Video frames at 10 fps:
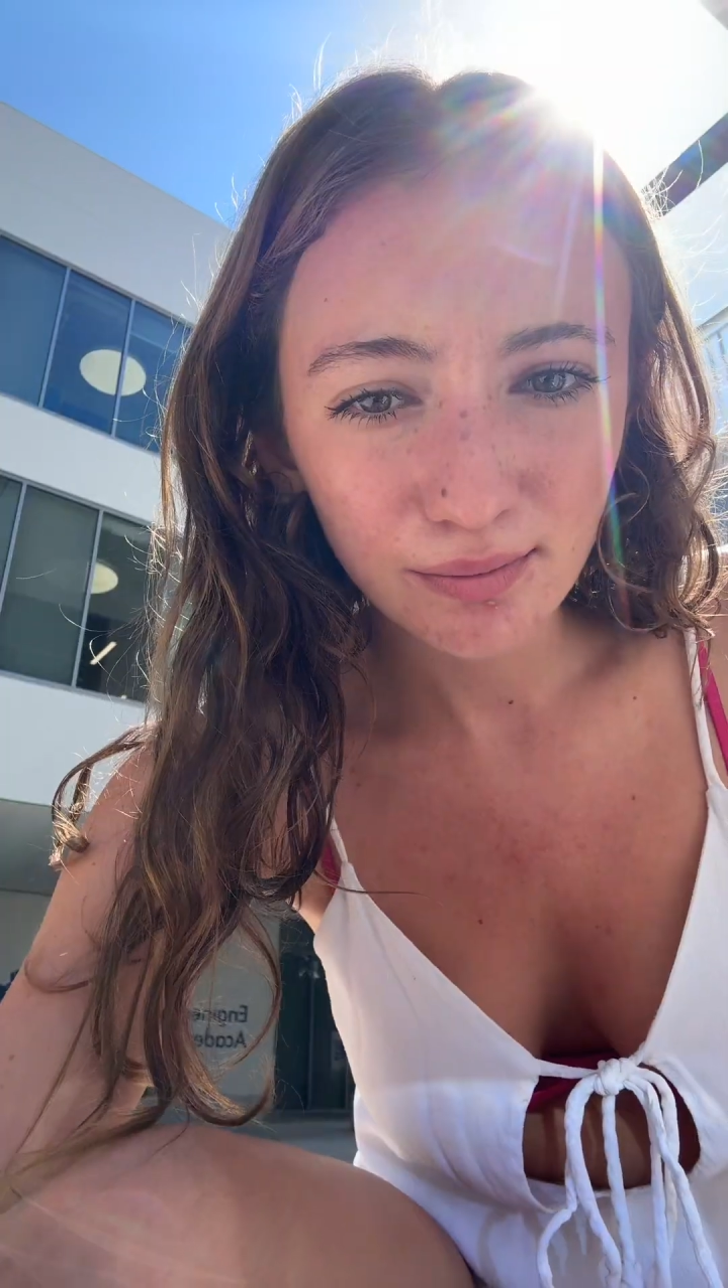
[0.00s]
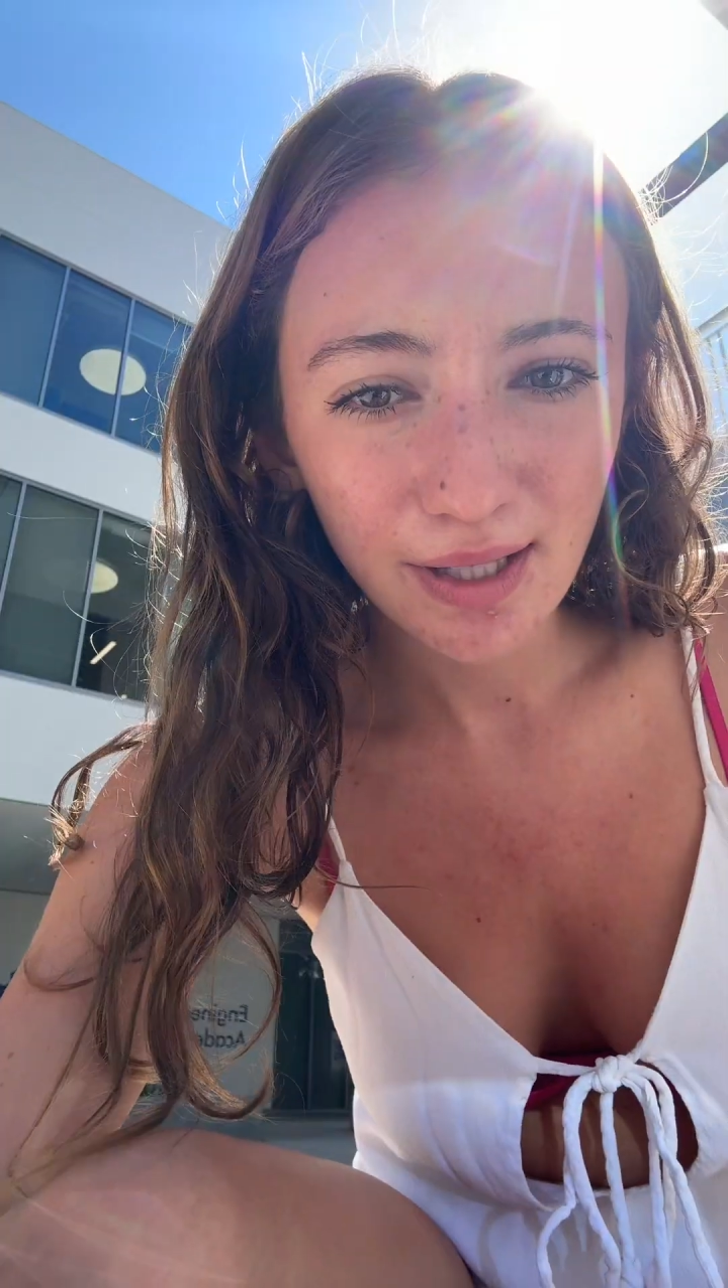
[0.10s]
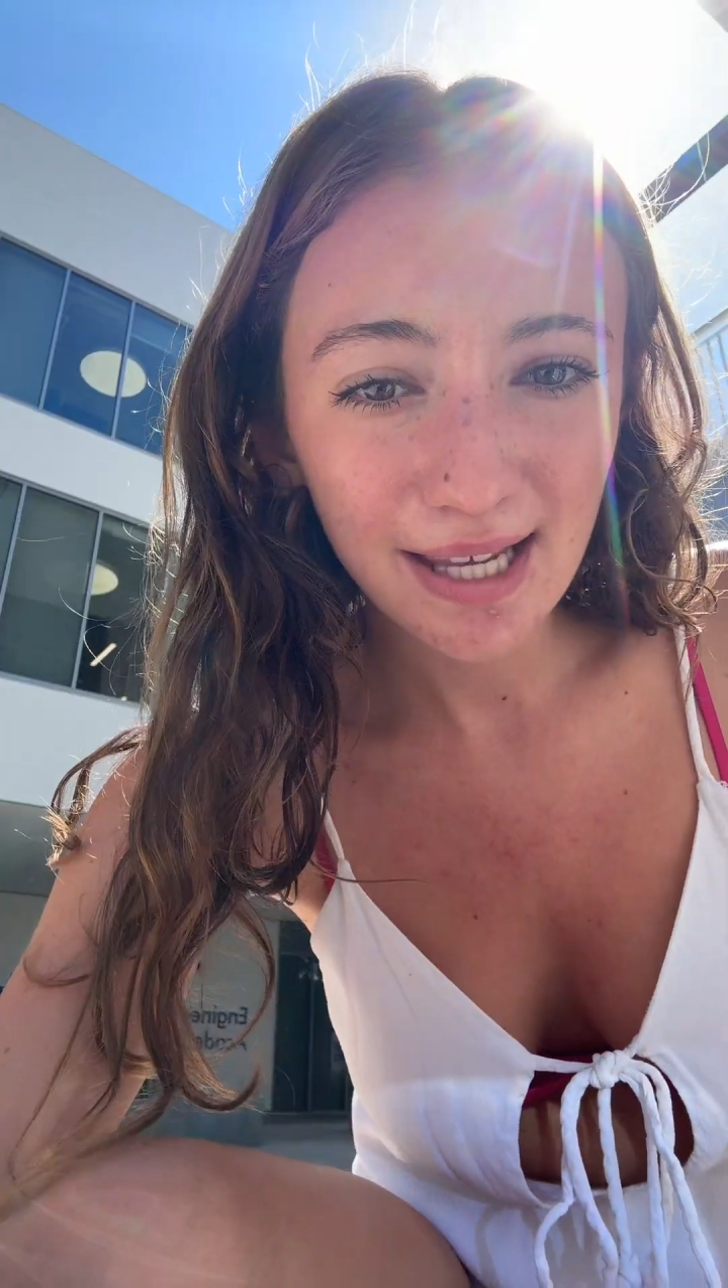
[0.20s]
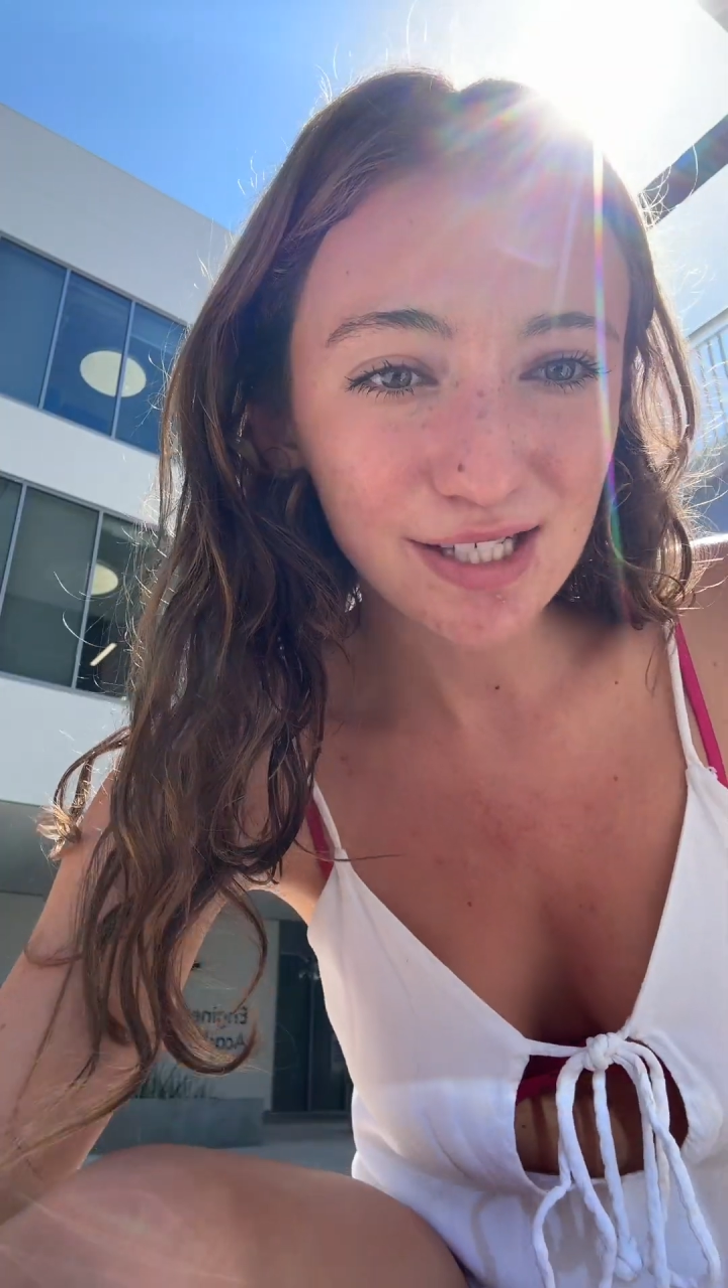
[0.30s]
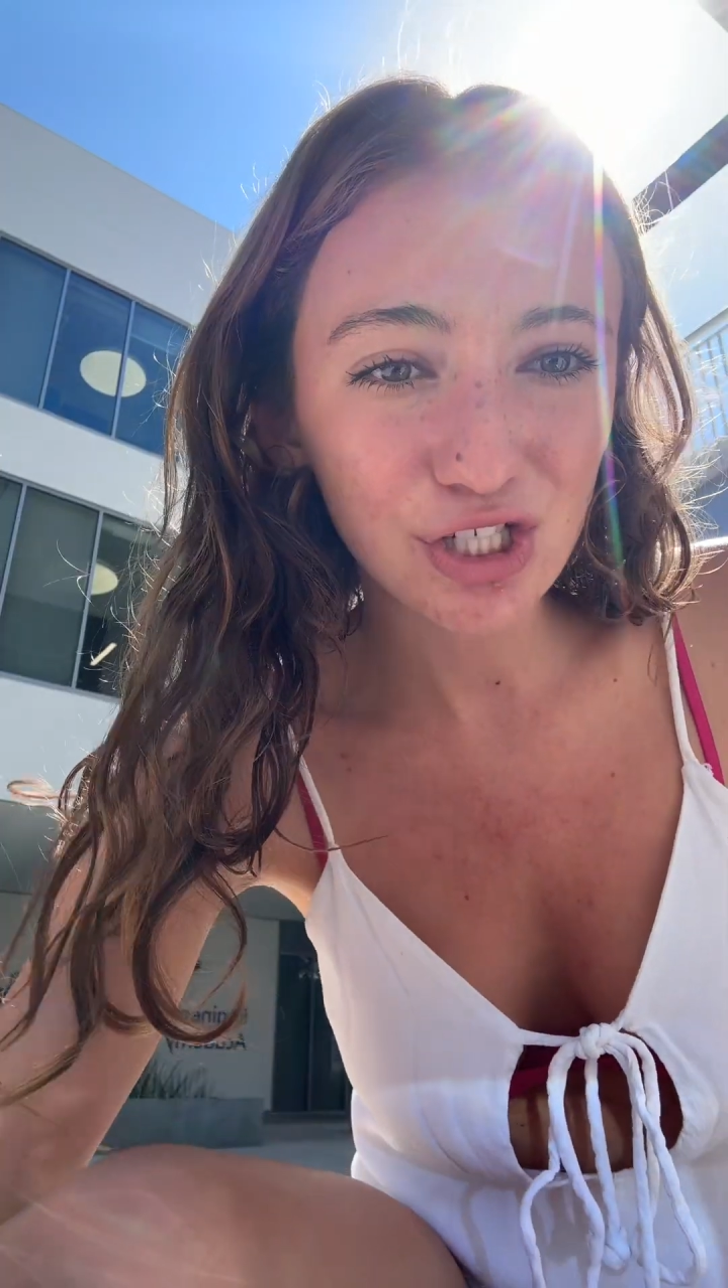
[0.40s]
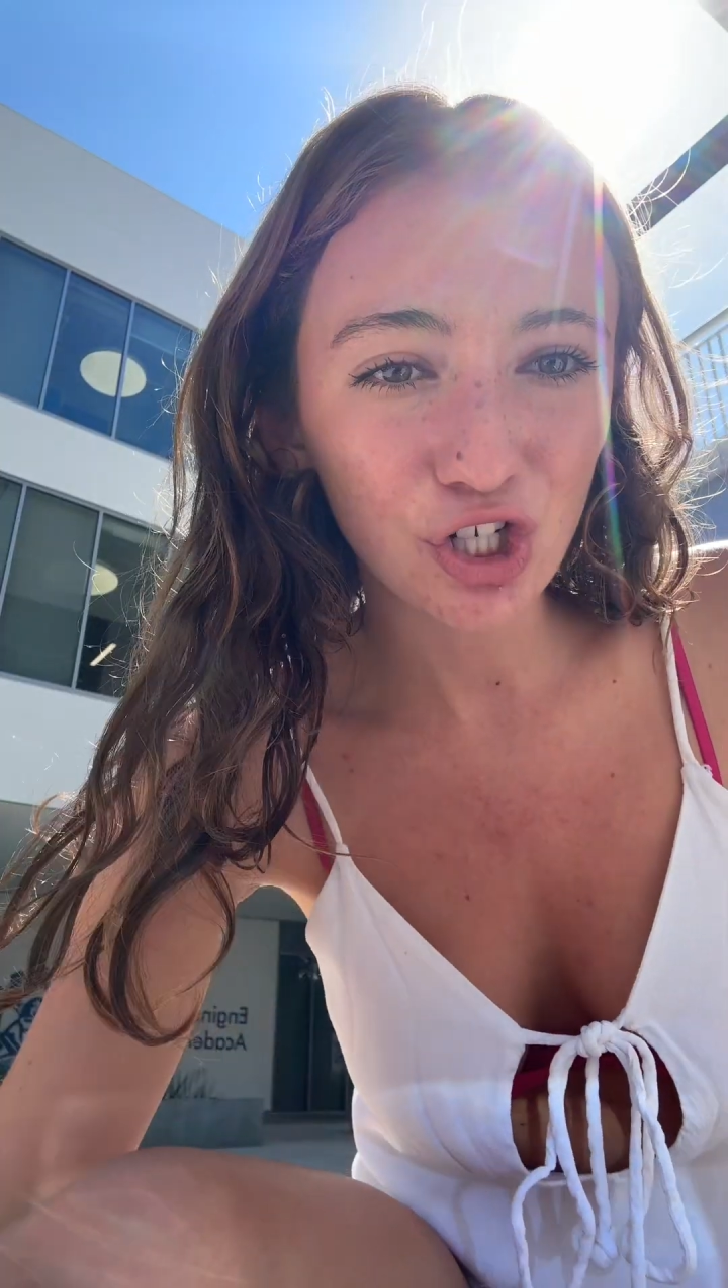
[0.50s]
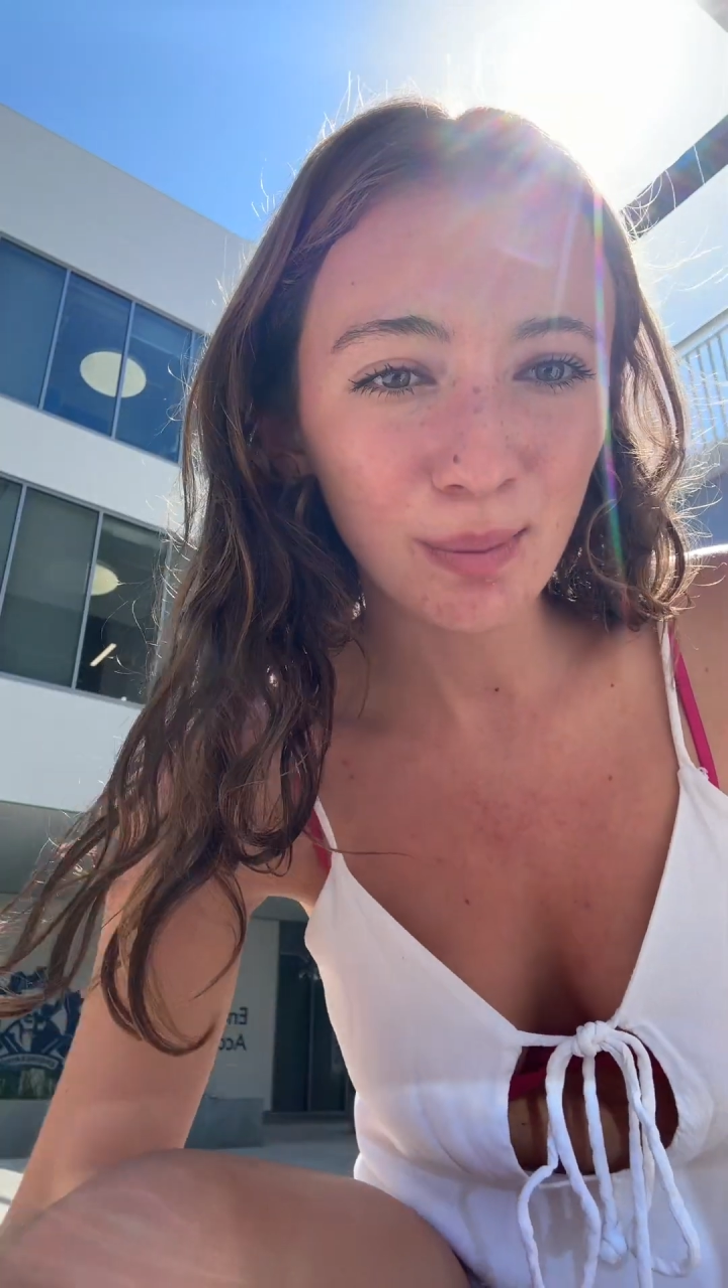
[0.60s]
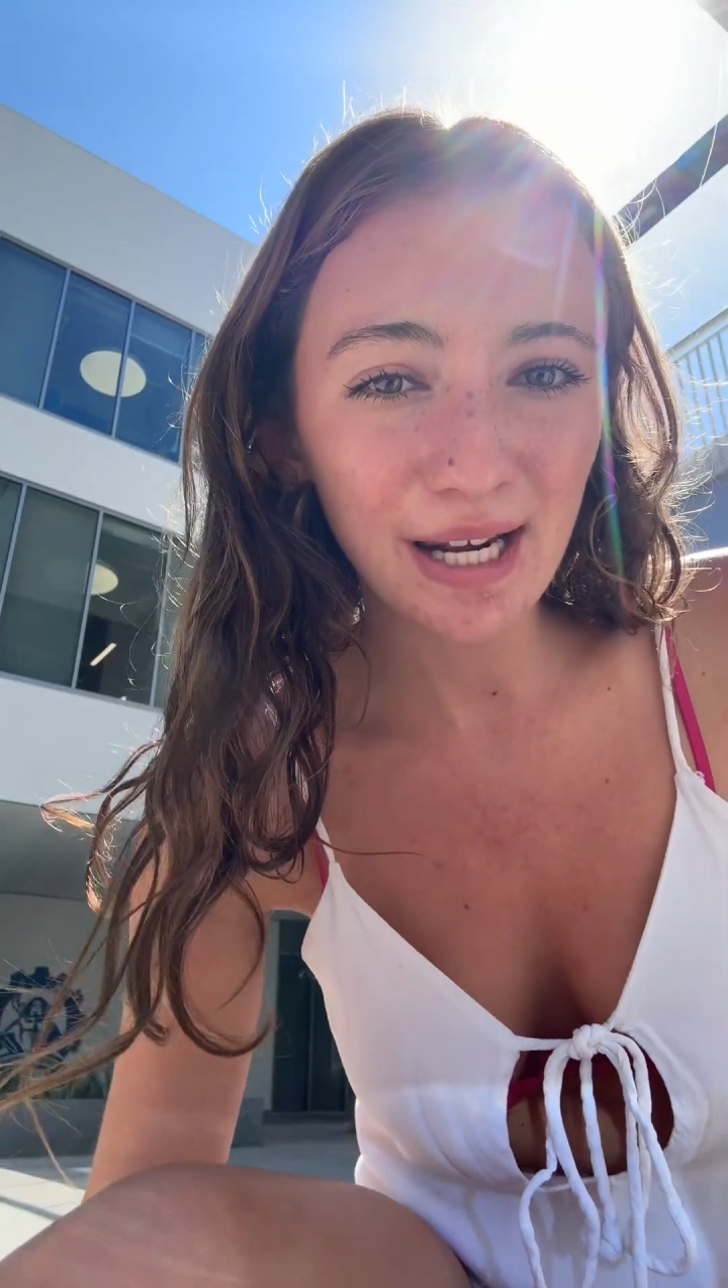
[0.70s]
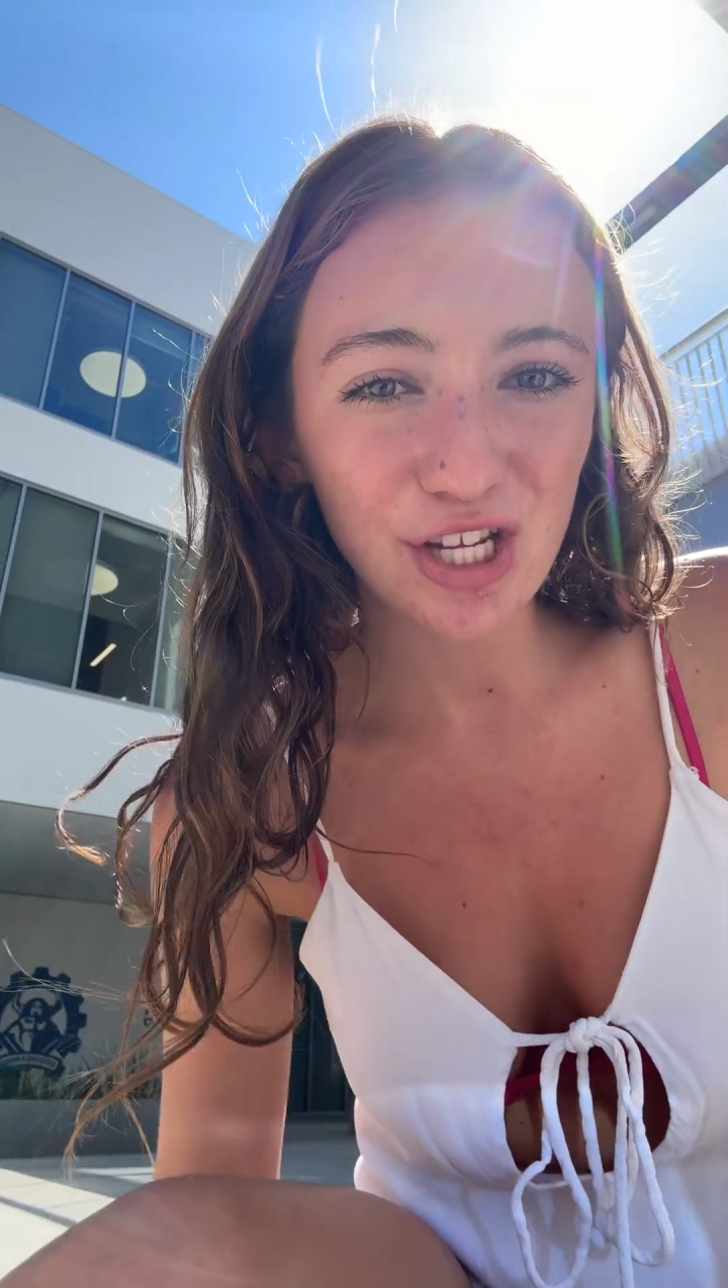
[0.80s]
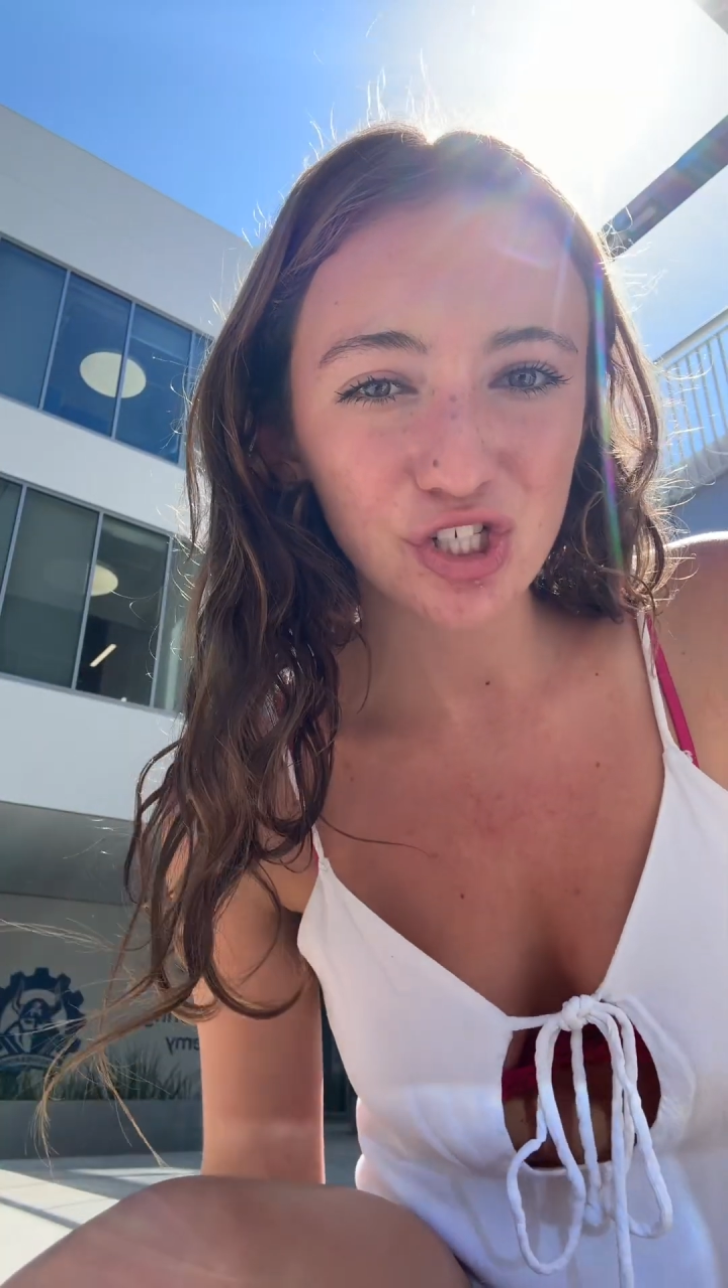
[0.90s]
His
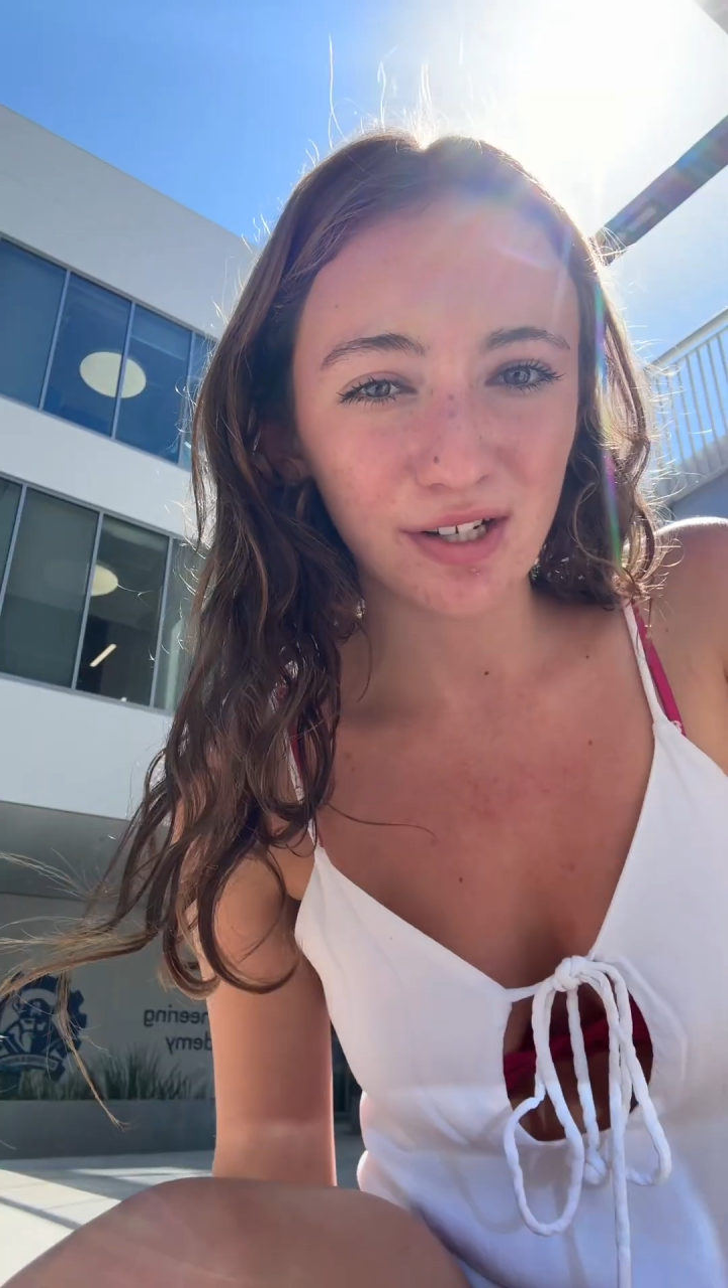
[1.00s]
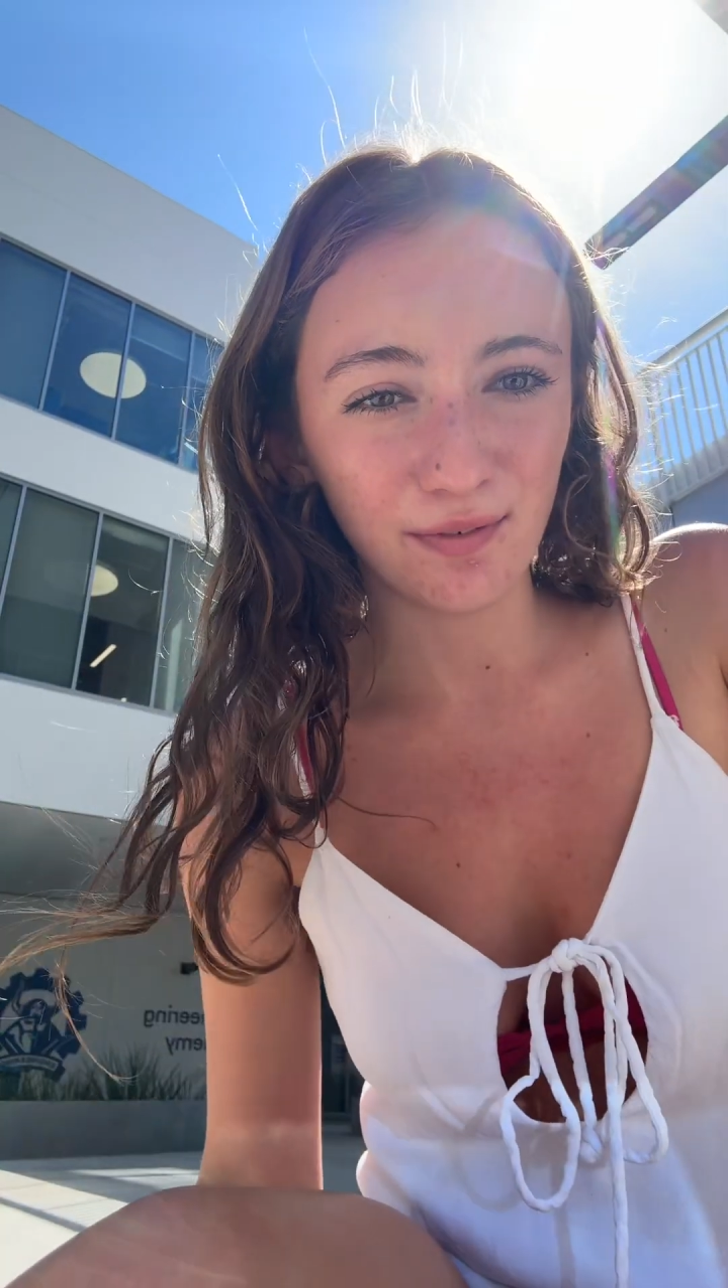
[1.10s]
determination